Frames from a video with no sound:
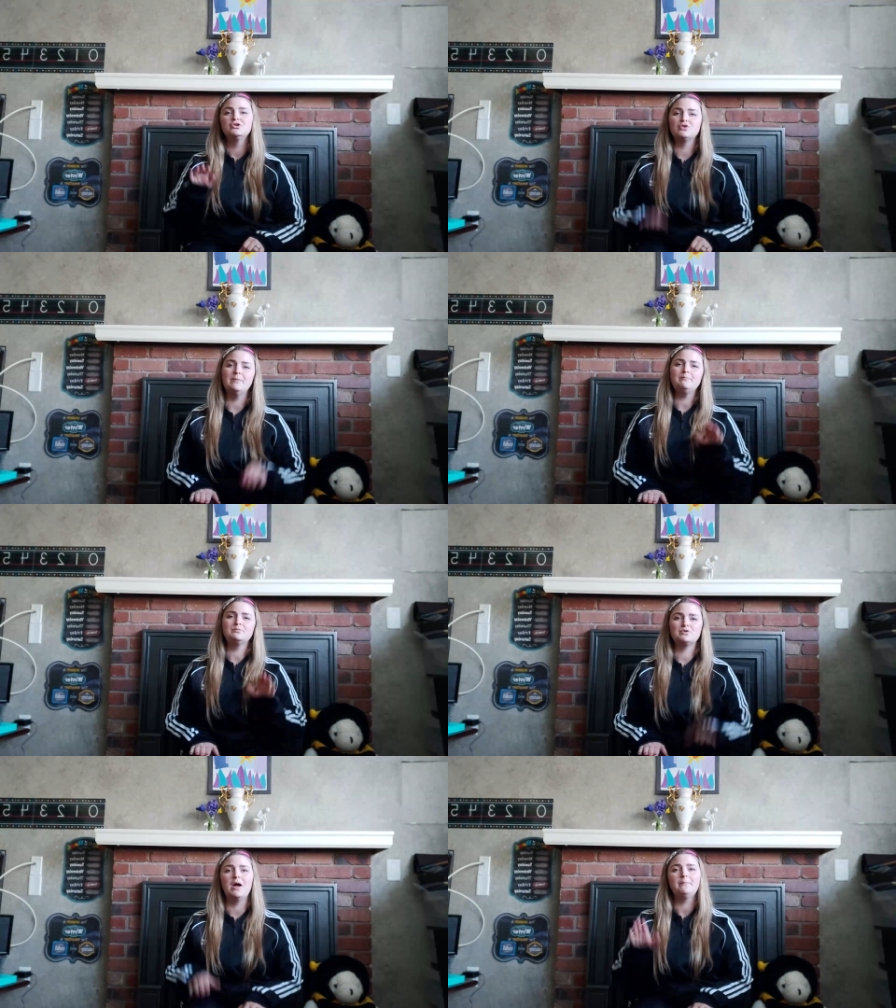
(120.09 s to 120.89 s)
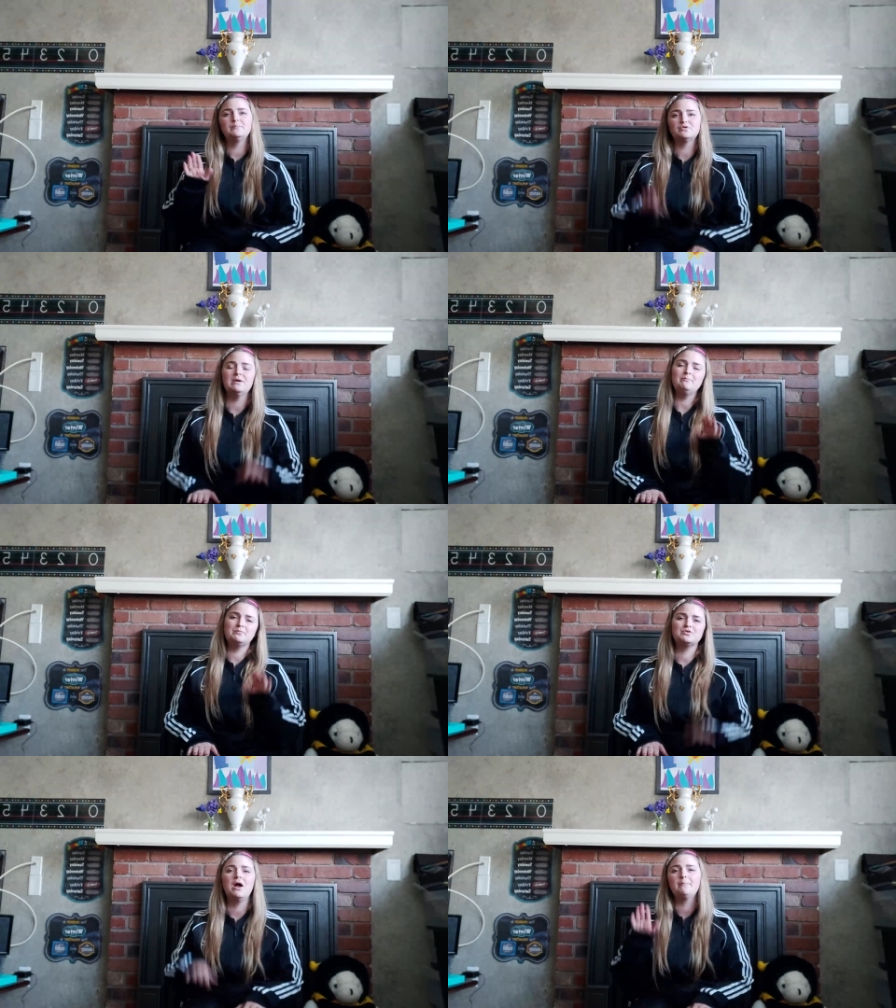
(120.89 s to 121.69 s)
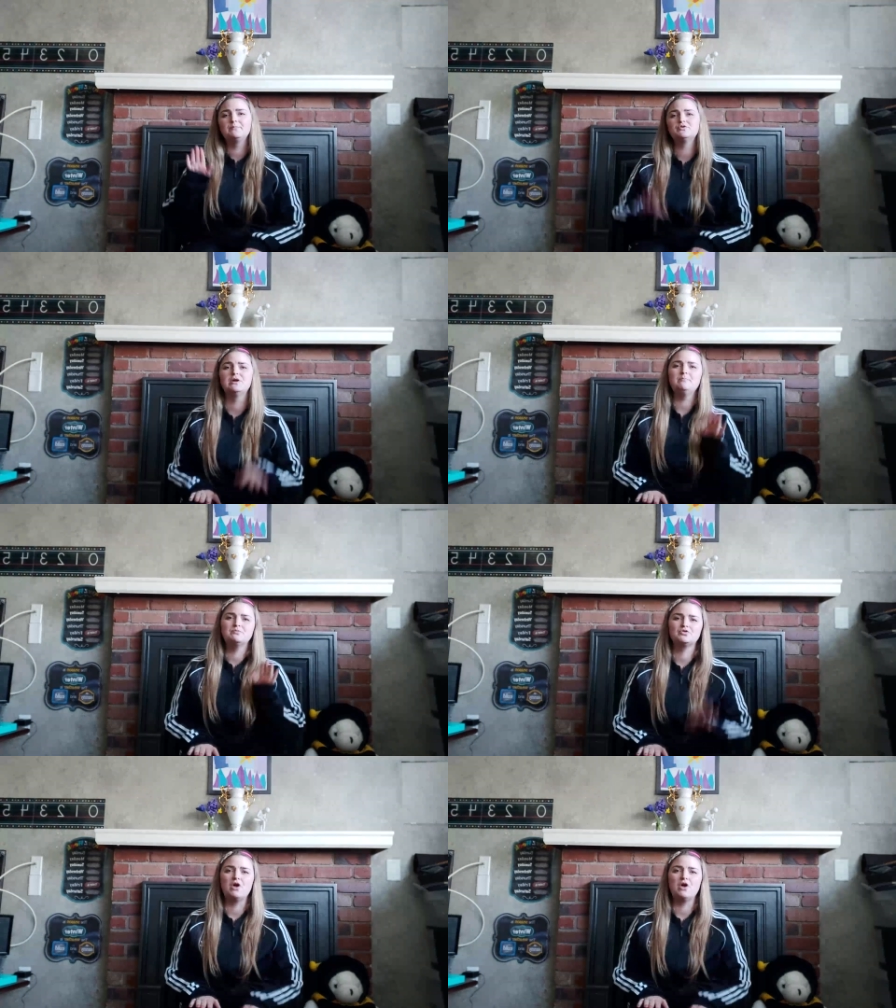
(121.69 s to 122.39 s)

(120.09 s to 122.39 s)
Trip, drop, trip, drop, trip,